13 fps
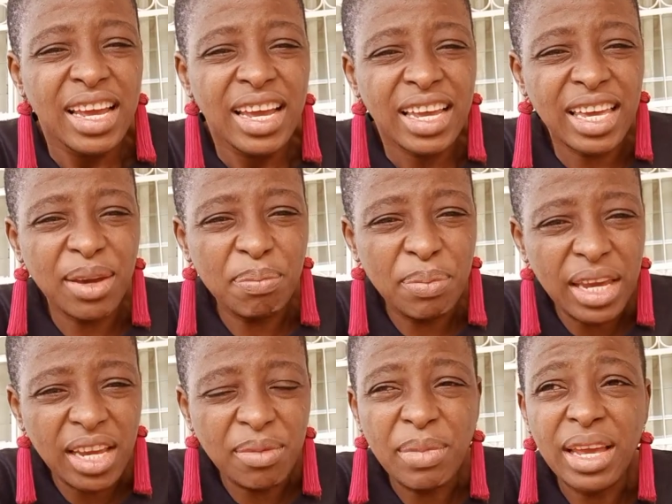keep
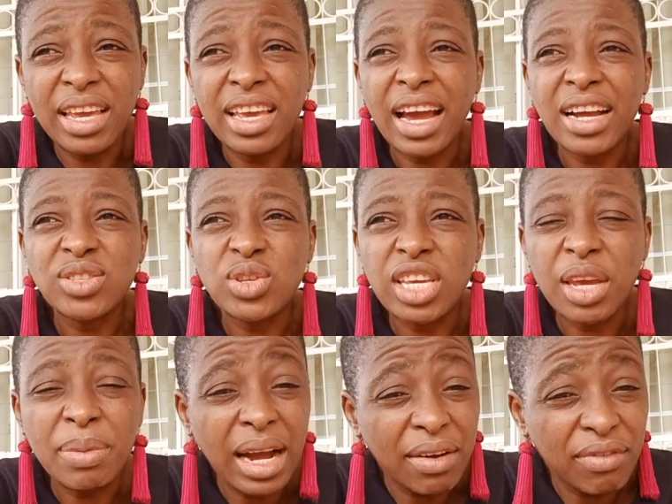being me and to keep
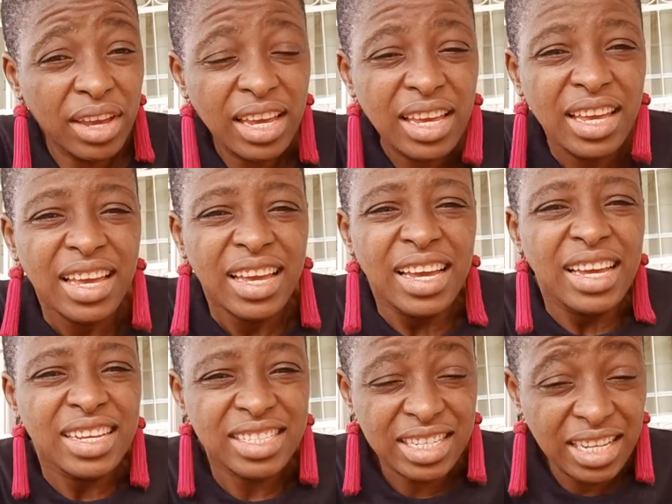having
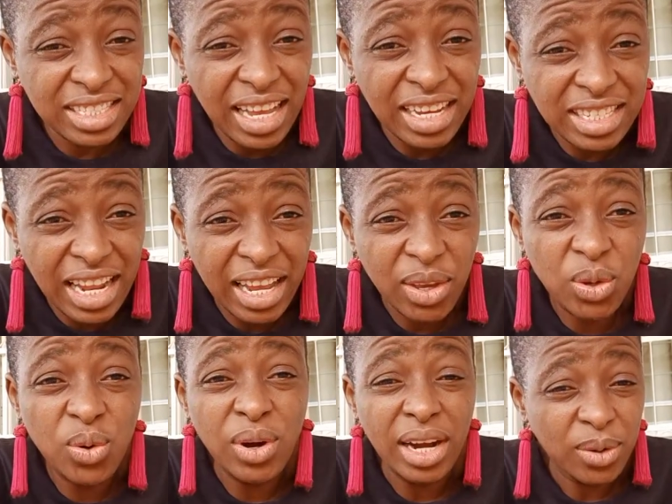sisters like
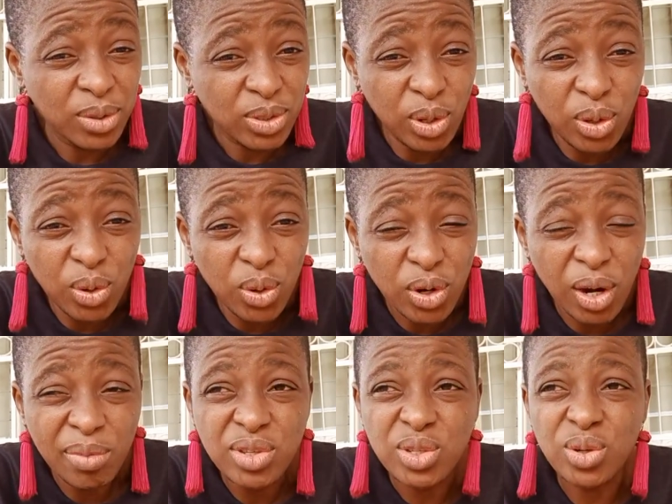you. I also look
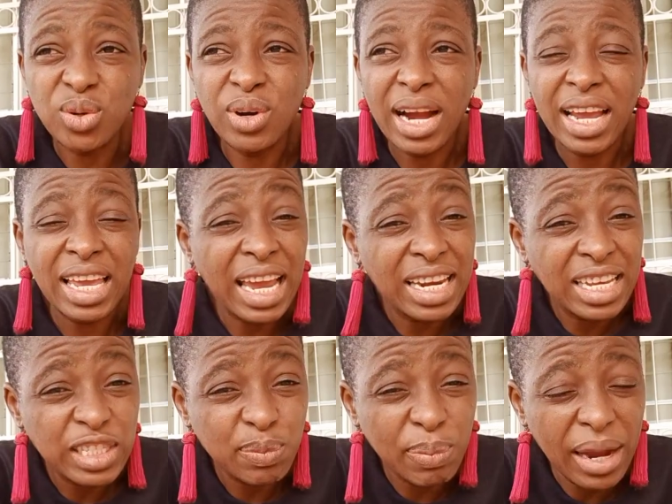up to, I get
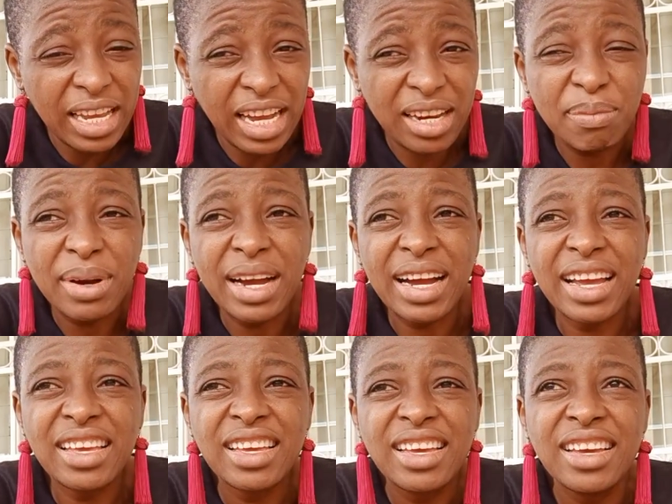inspired
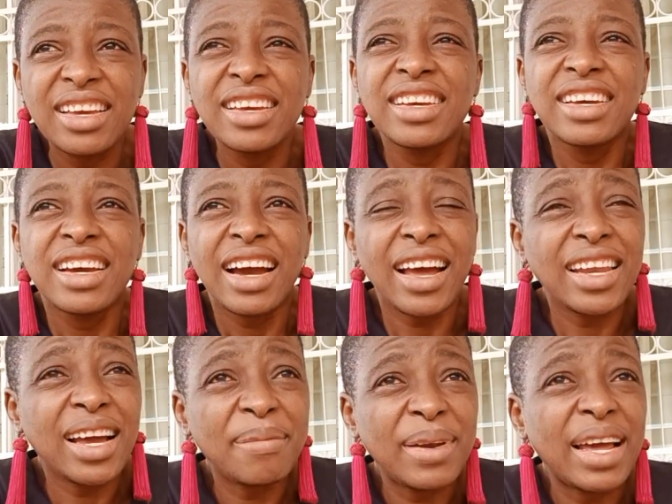by, and
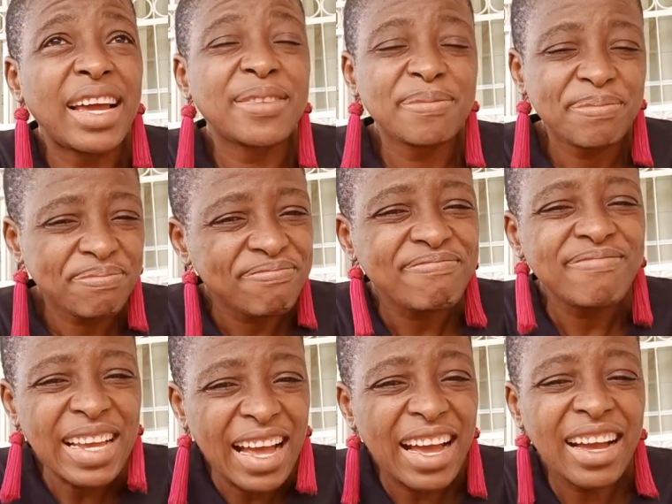I'm like,
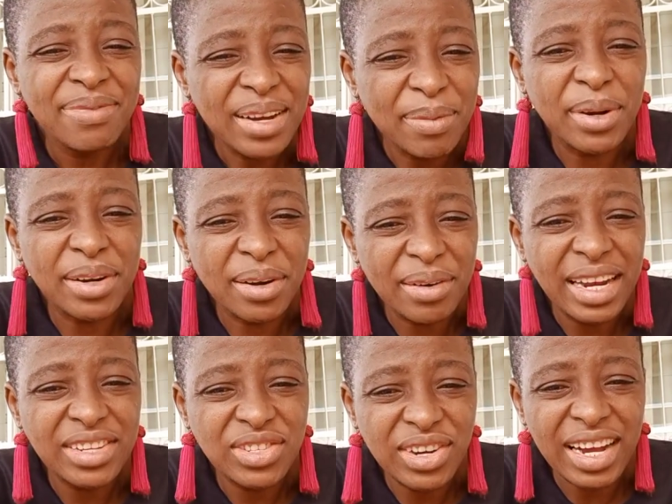I'm on the
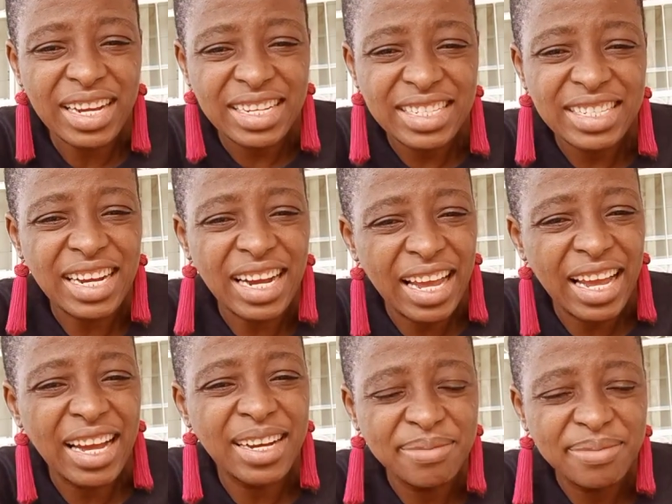right track. I
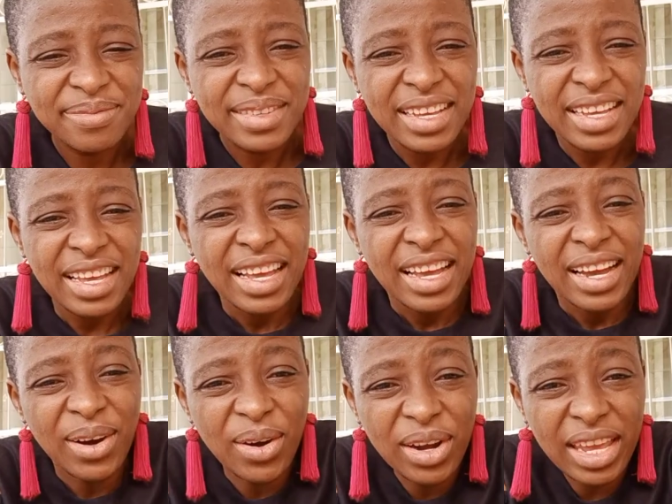am.
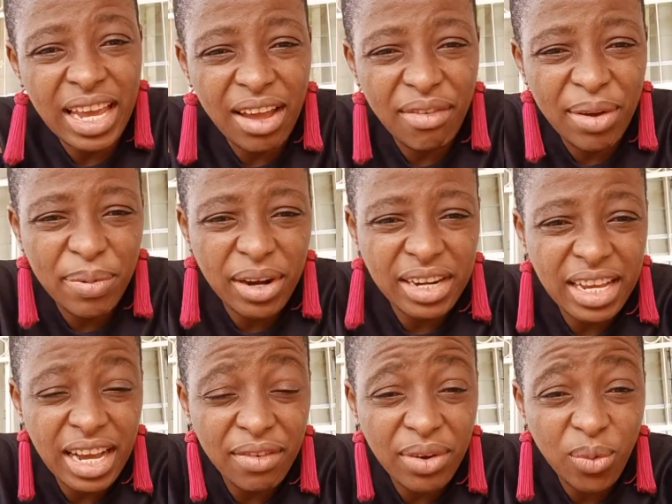Okay, everybody,
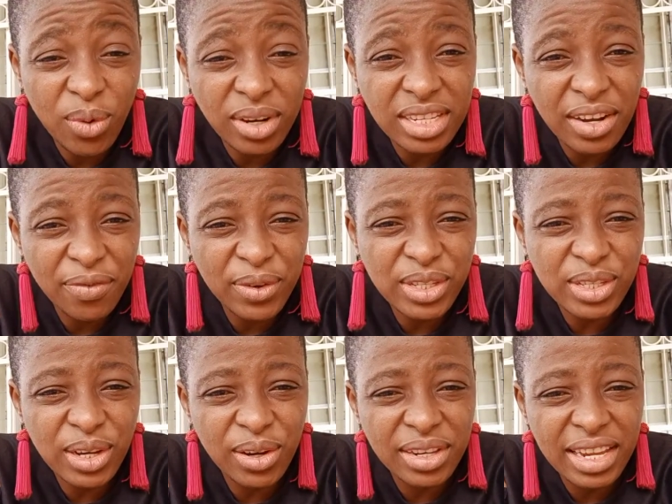have a wonderful
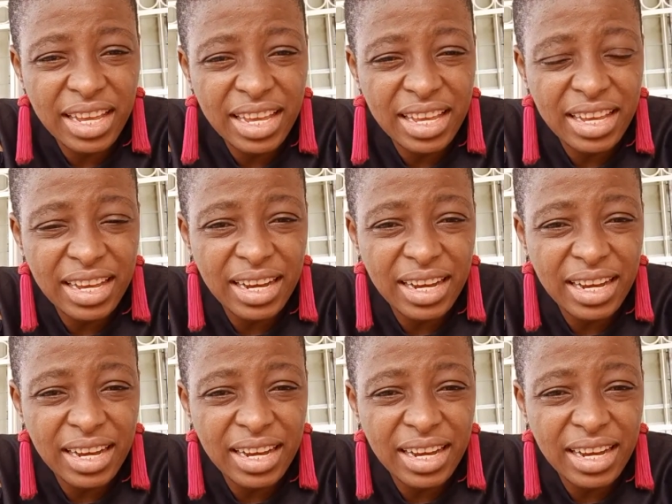Sunday.